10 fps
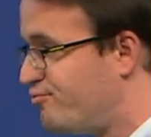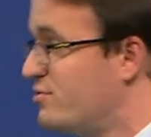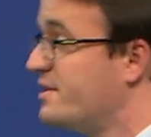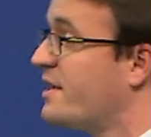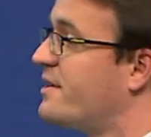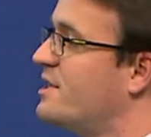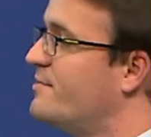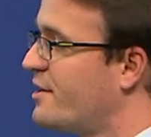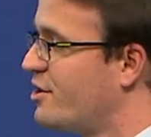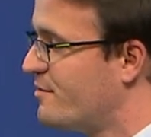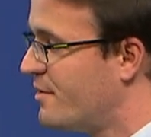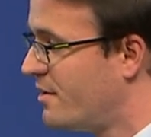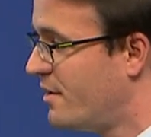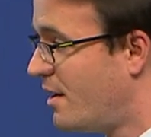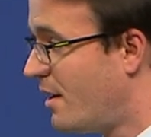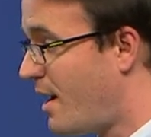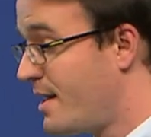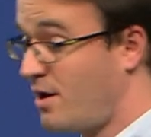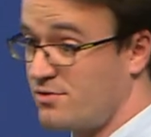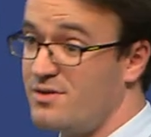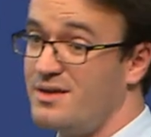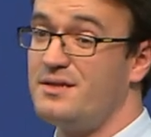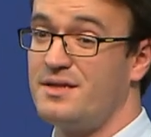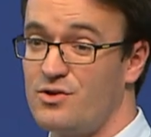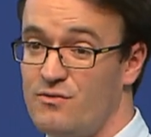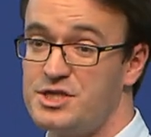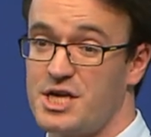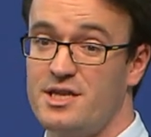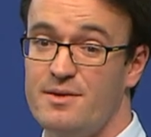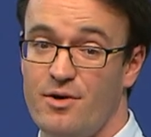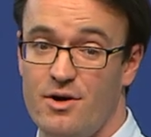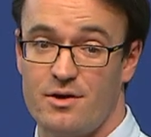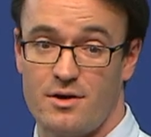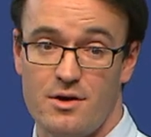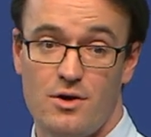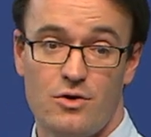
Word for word: a pooling equilibrium. Uh, I cannot distinguish anymore